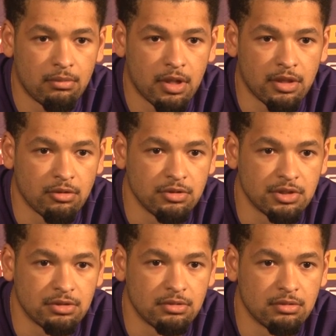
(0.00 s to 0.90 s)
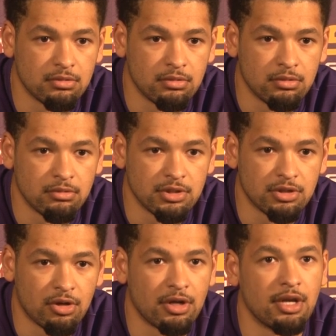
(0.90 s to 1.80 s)
I think we
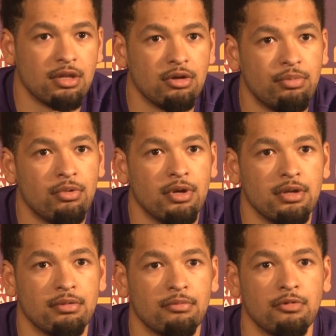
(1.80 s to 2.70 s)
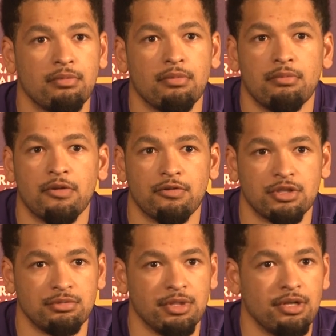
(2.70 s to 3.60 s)
started at a low point with my
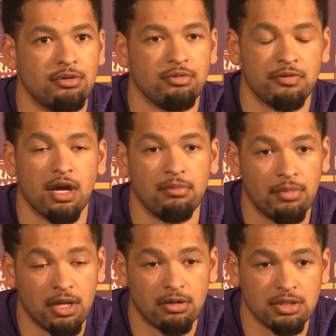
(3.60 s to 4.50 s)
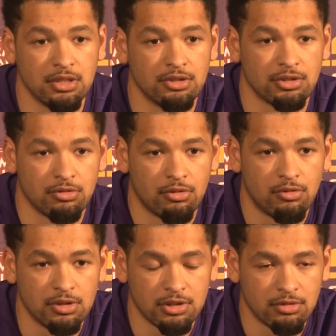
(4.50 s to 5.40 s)
freshman year, and we've gotten better as years go
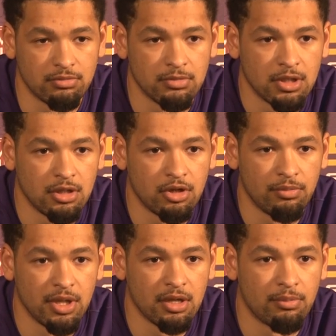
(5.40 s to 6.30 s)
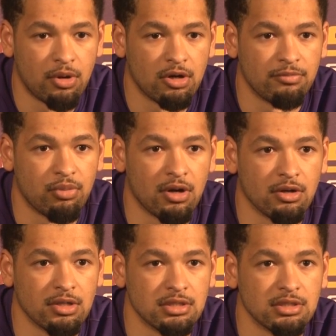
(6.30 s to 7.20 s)
on. So, you know, being a part of
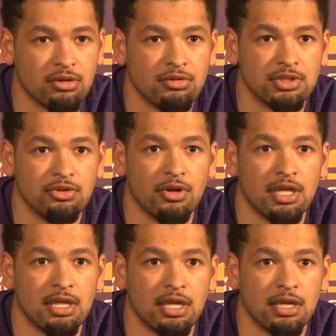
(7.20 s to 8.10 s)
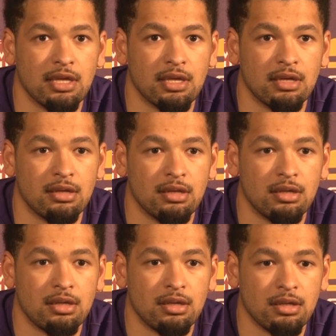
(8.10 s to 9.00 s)
progress is always a great thing, and,
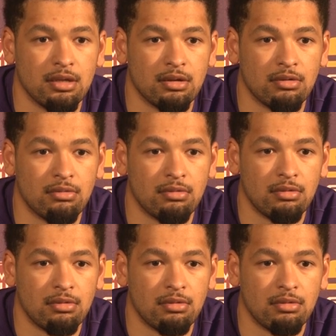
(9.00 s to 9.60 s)
you know,